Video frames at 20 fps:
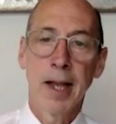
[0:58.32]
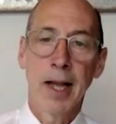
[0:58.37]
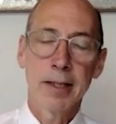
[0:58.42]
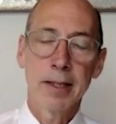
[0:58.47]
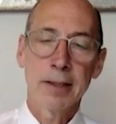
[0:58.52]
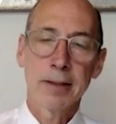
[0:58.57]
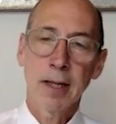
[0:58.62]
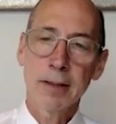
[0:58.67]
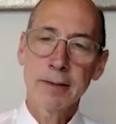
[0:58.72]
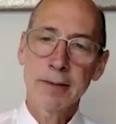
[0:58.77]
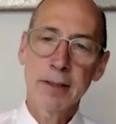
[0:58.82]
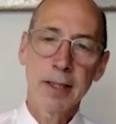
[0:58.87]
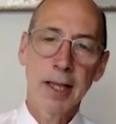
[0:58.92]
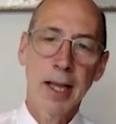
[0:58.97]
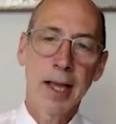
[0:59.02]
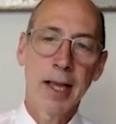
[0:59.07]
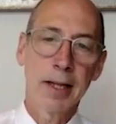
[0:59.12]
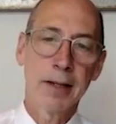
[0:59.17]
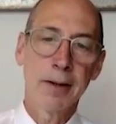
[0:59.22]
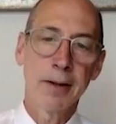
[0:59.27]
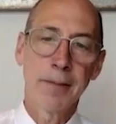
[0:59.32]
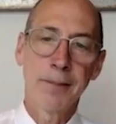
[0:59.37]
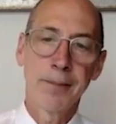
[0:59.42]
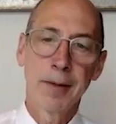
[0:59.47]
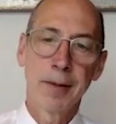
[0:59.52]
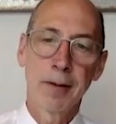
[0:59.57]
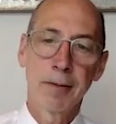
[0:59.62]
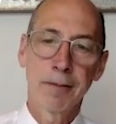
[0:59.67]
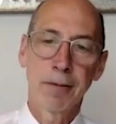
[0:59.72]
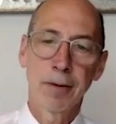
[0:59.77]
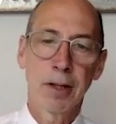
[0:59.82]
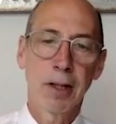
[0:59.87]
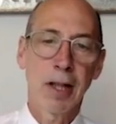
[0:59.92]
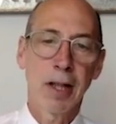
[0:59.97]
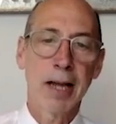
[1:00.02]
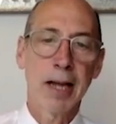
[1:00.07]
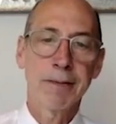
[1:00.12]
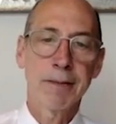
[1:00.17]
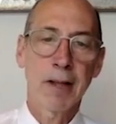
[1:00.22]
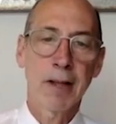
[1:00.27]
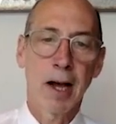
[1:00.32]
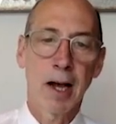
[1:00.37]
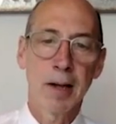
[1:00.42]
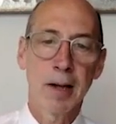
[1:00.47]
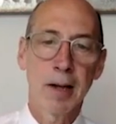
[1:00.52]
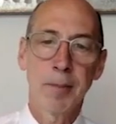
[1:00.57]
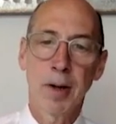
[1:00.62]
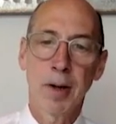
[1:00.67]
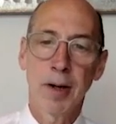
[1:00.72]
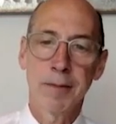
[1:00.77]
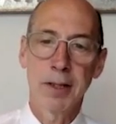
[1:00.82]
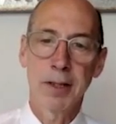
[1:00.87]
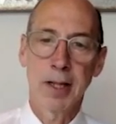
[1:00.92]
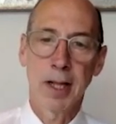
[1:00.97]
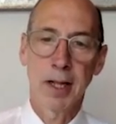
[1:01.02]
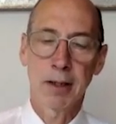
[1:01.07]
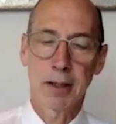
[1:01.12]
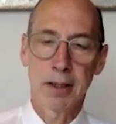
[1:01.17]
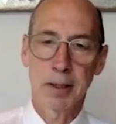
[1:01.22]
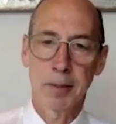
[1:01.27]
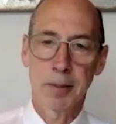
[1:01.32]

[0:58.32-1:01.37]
And it doesn't end for the lifetime of the dental